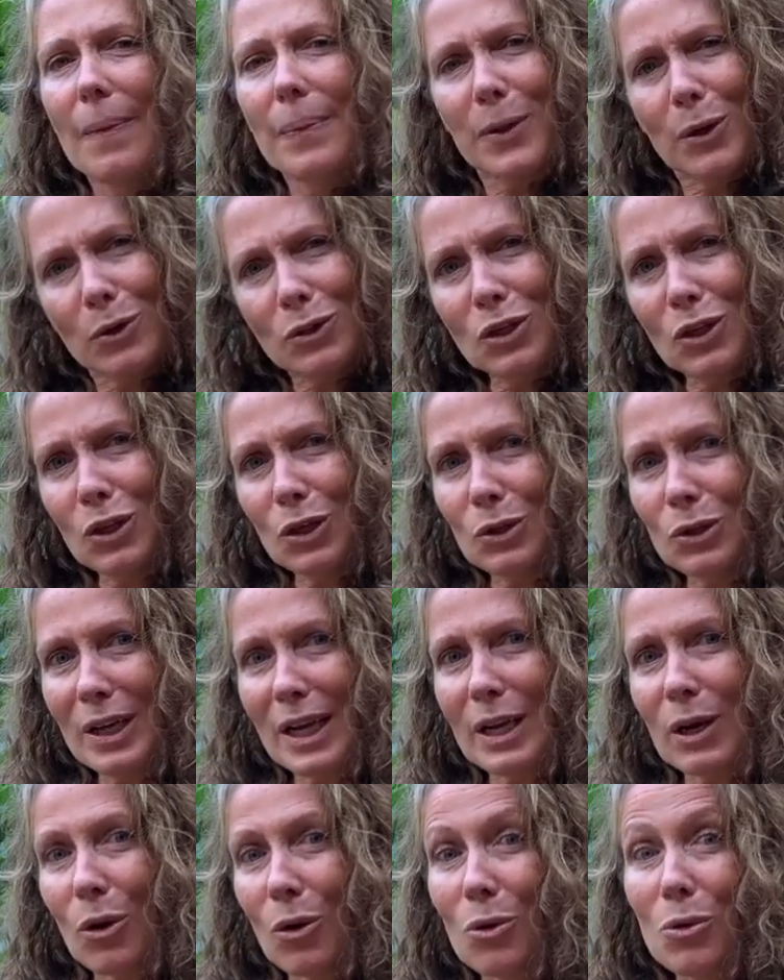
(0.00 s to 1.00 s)
also to look
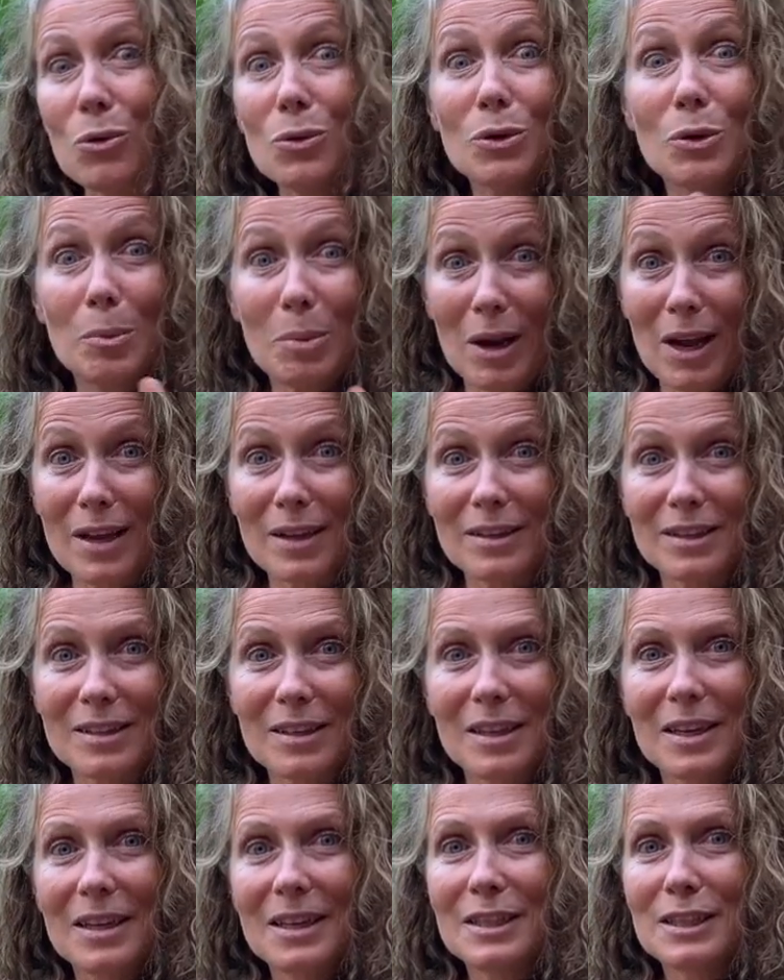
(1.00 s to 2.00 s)
at all your plants
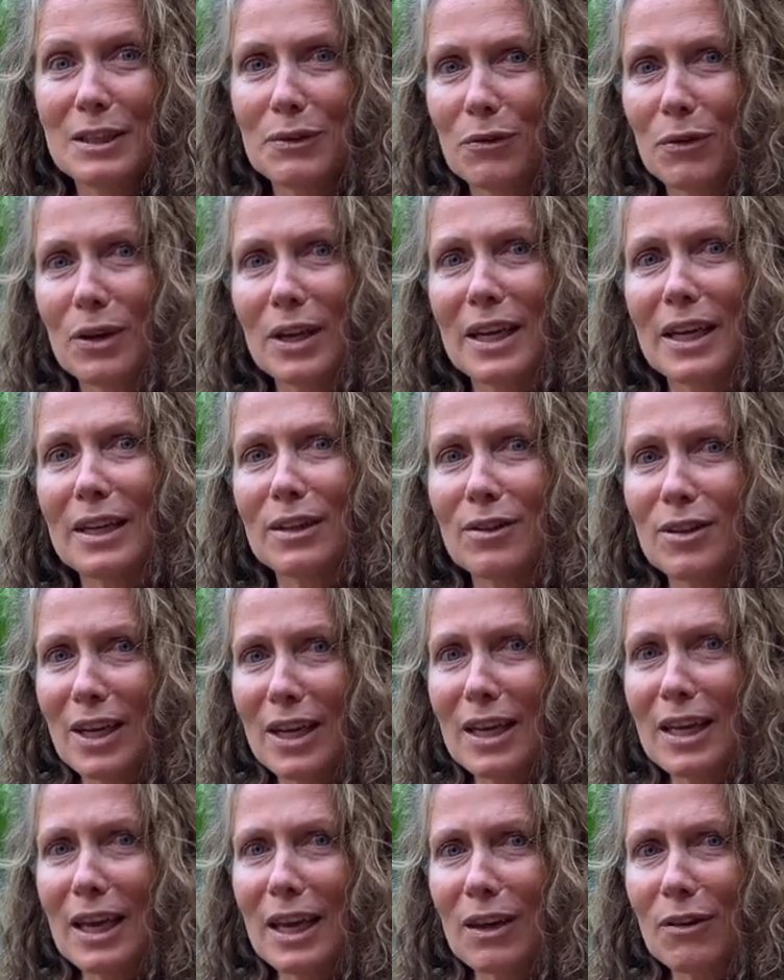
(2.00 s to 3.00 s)
differently, and
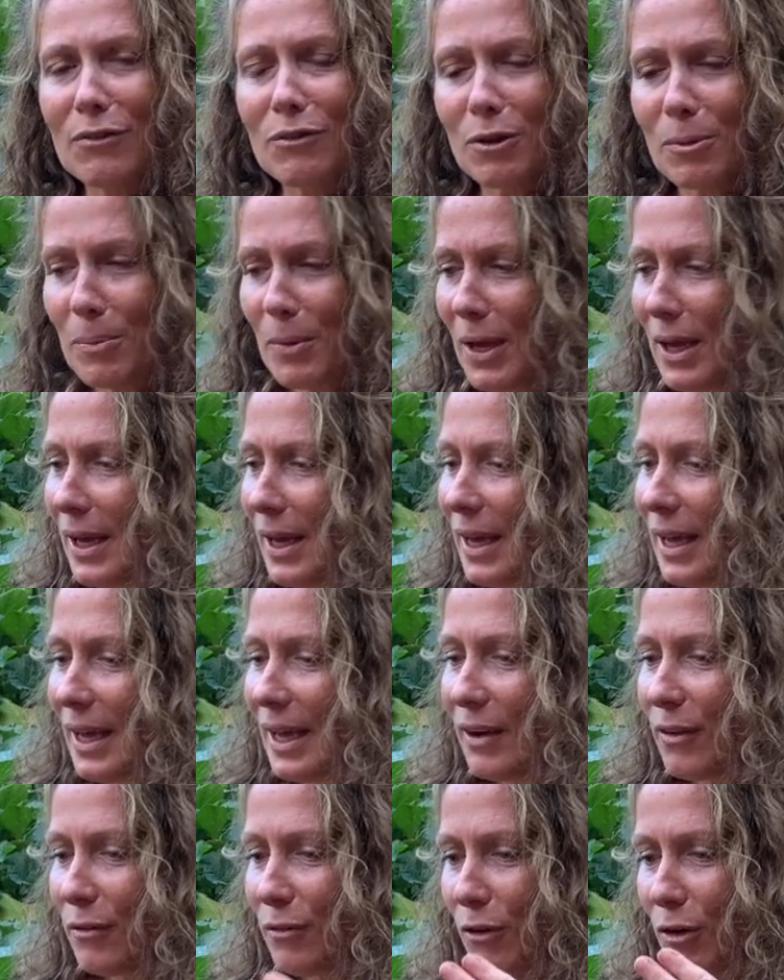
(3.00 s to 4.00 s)
thinking
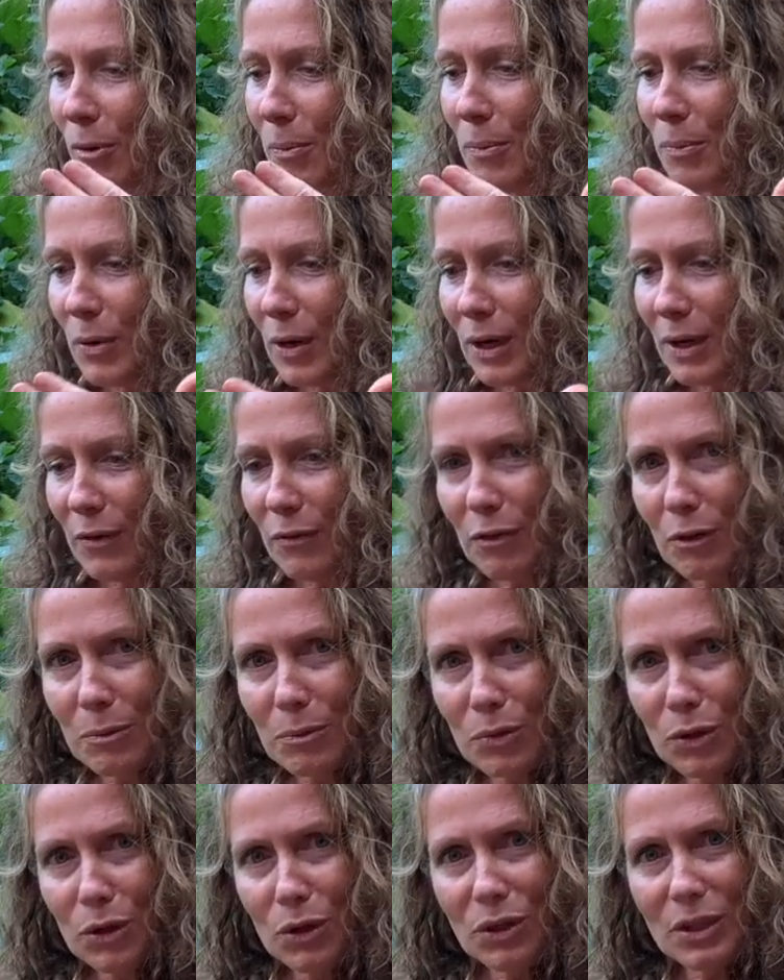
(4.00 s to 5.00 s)
from
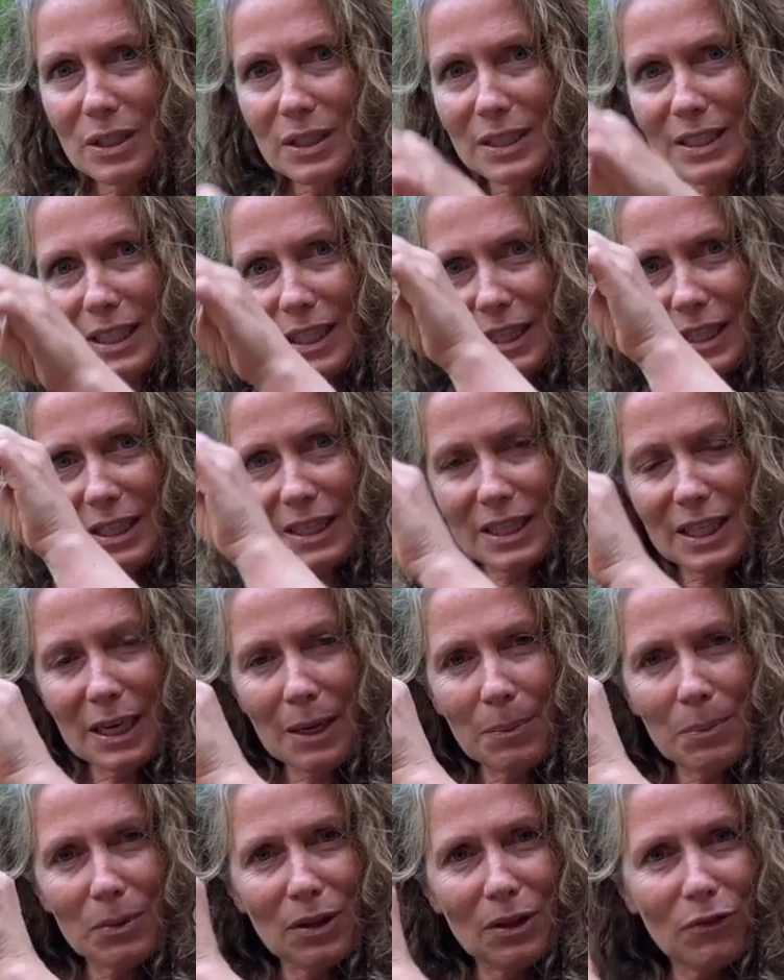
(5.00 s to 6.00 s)
root and to the
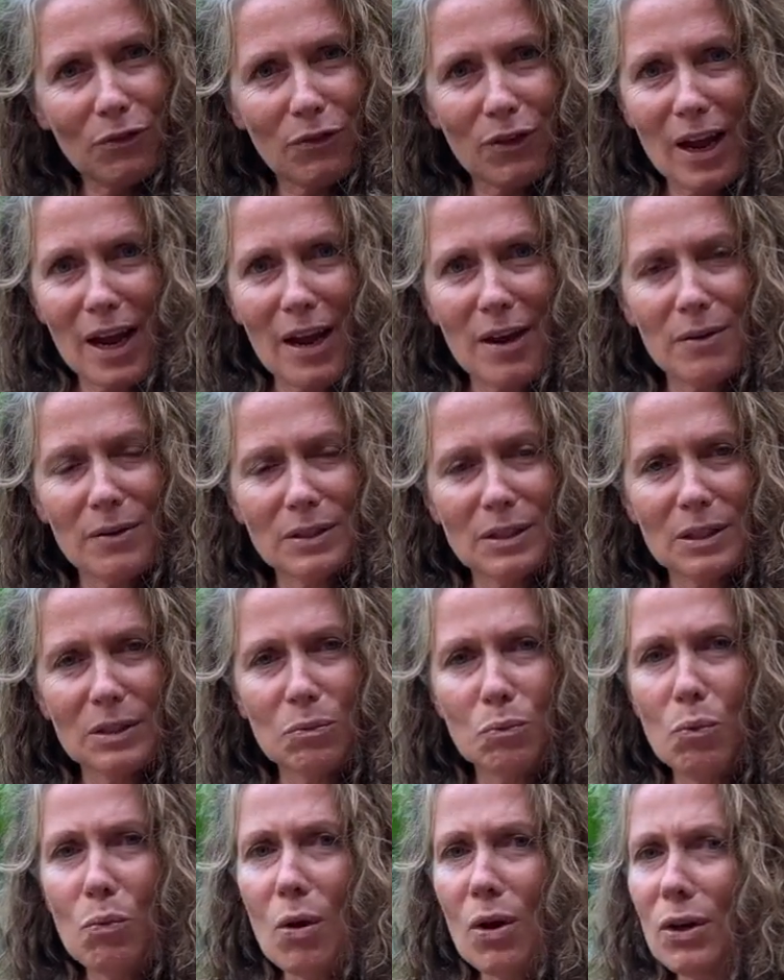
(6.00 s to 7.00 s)
tip and the flowers,
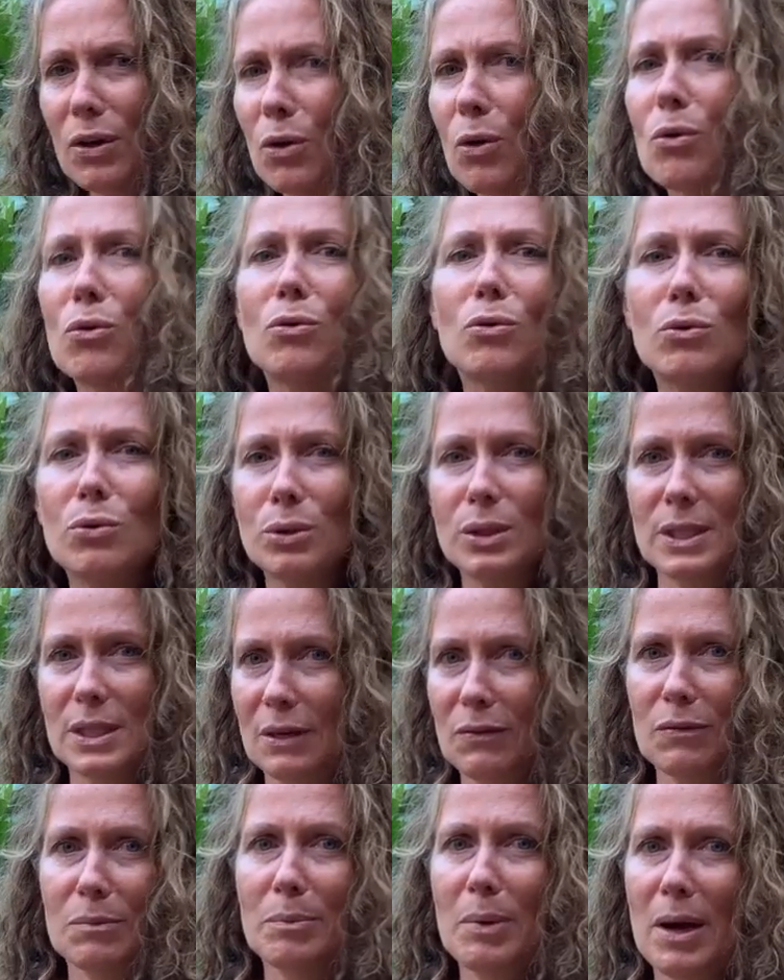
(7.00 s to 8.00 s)
and what are all the
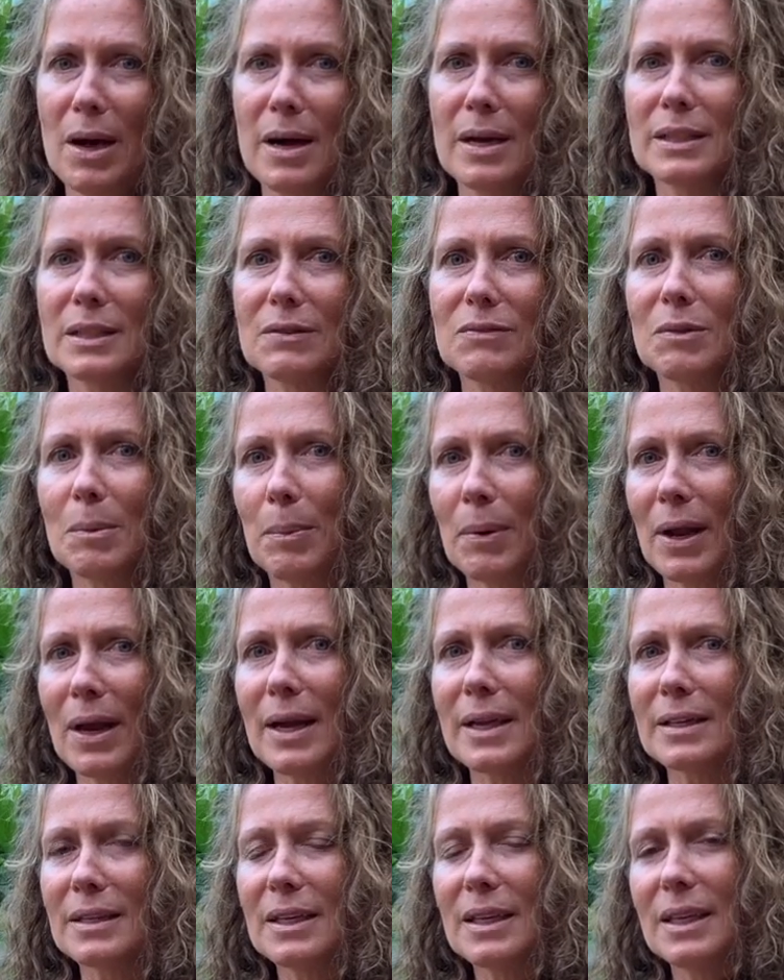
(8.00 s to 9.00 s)
different parts of the
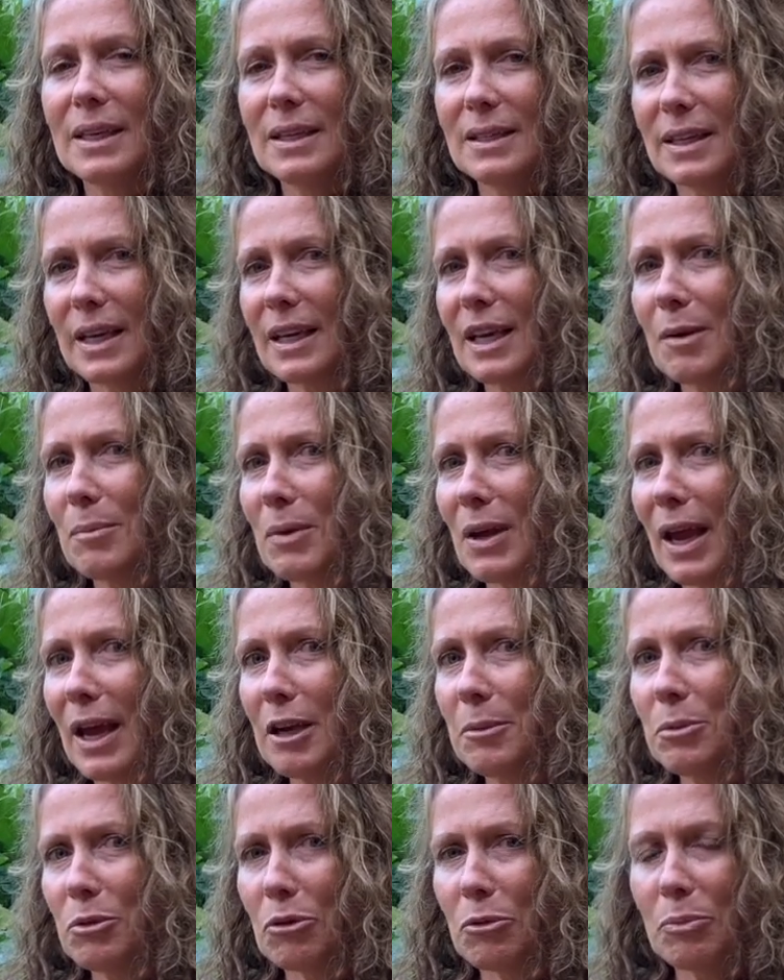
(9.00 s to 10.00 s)
plant that can be
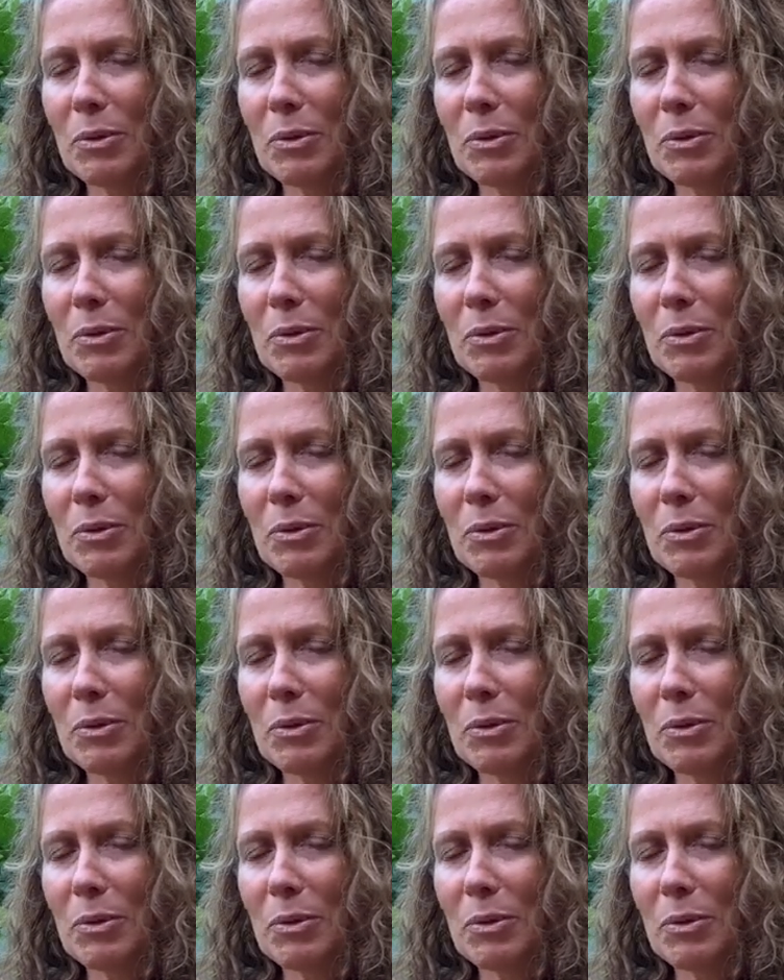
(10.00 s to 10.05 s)
edible.